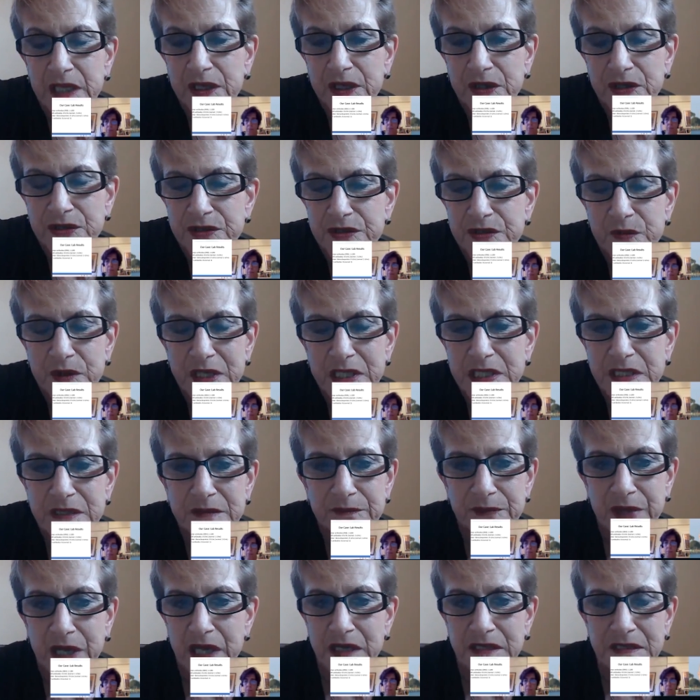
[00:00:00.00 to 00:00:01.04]
hers
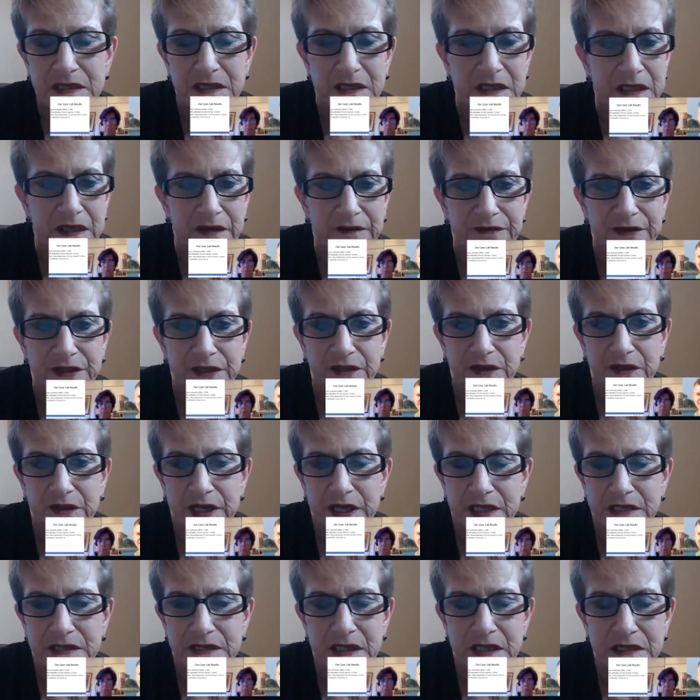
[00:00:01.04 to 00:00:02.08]
wasn't positive, and her
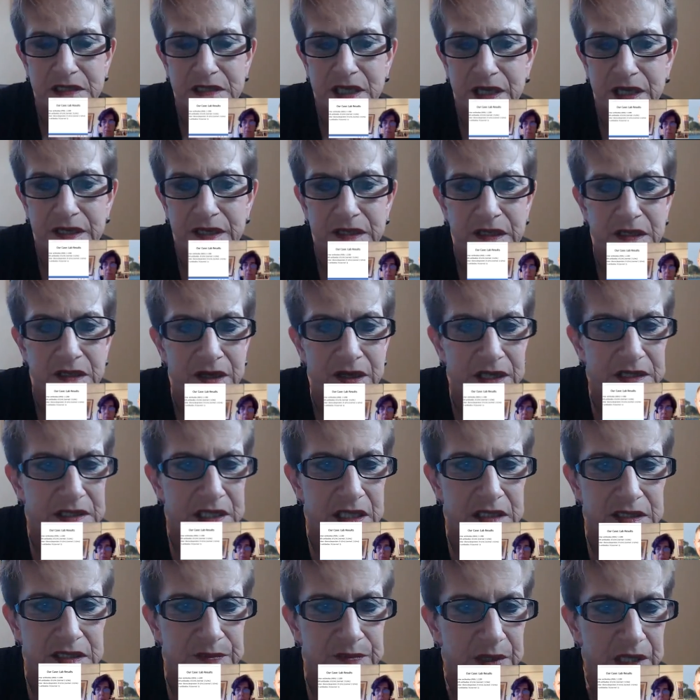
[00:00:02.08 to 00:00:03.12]
SSA and her
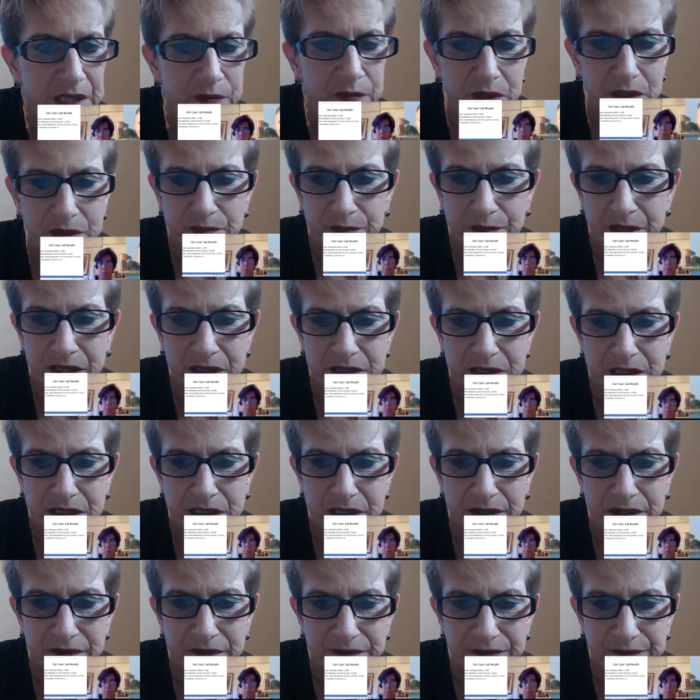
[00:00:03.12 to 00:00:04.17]
SSB weren't
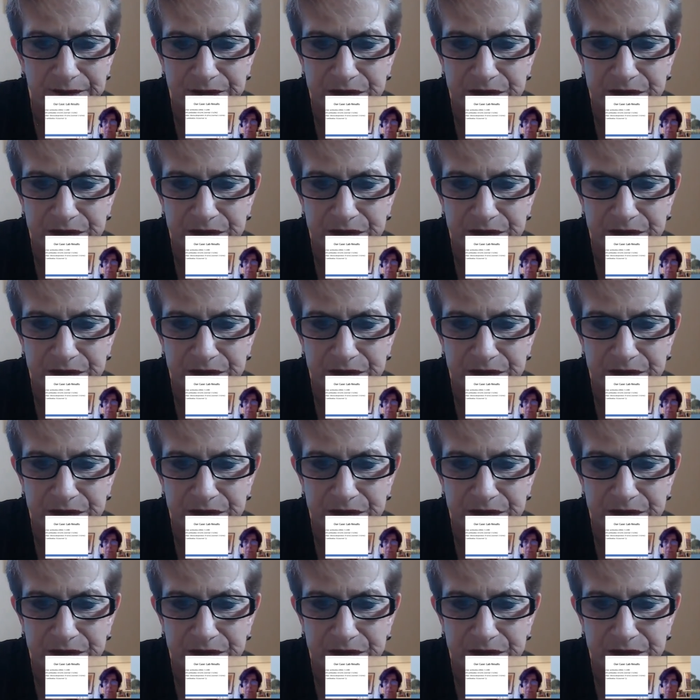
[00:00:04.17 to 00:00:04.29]
positive.